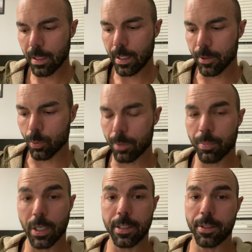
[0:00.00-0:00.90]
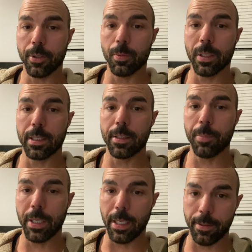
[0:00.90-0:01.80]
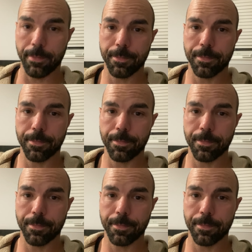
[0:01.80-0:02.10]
is what price are you willing to pay